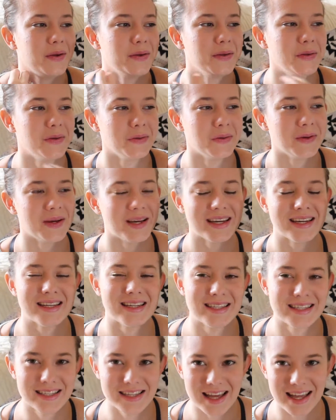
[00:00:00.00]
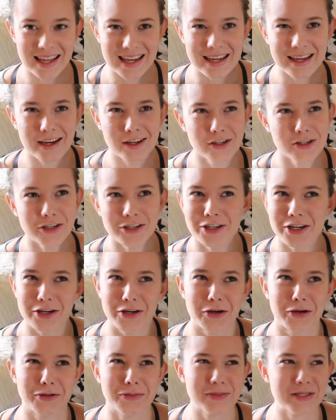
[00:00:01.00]
who is like a Sherlock
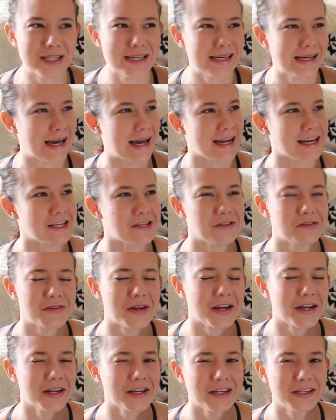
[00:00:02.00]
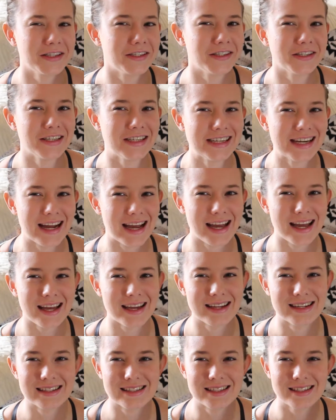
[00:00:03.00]
Holmesy kind of character,
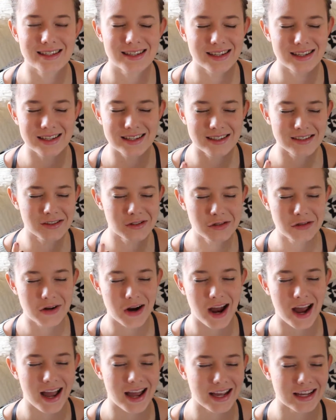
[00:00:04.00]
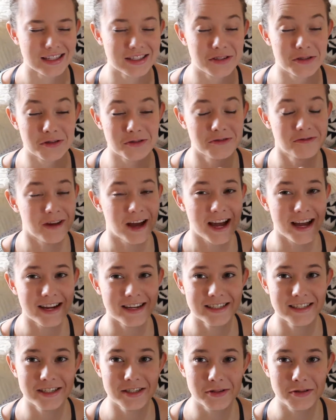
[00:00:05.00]
and he's trying to
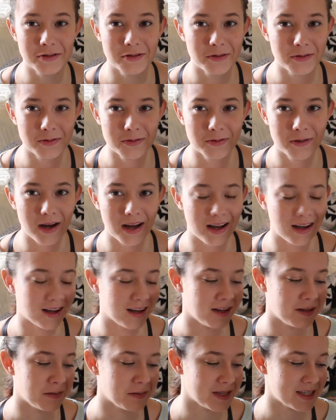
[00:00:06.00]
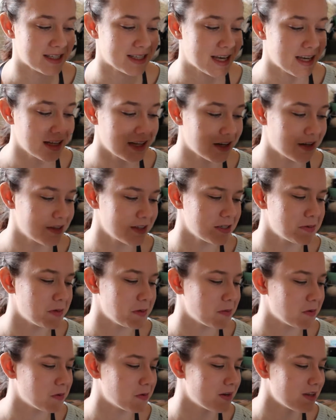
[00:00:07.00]
find who is killing all these
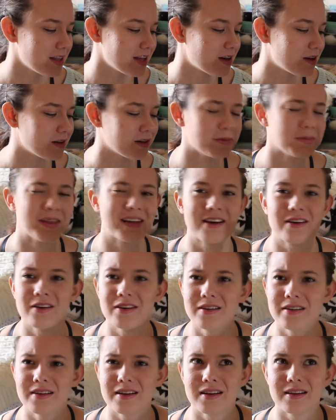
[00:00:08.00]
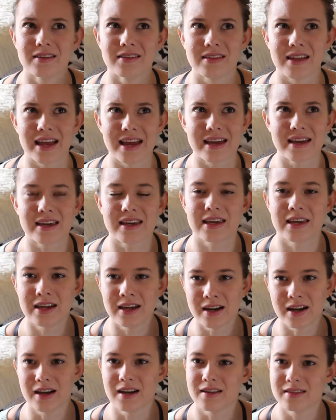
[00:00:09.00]
people. What do they call him? They call Light
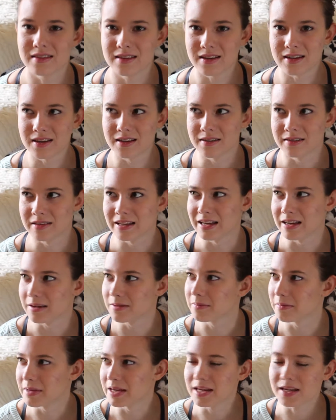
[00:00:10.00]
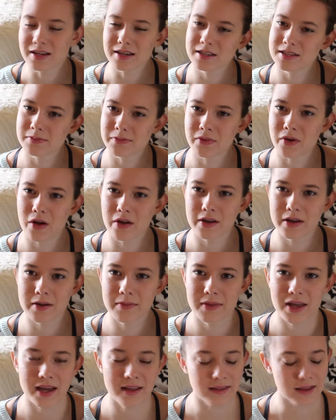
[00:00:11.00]
Kira. The like media is calling
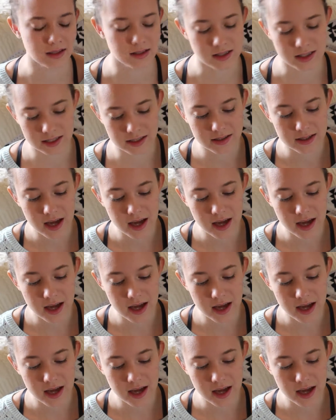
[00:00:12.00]
him that. That's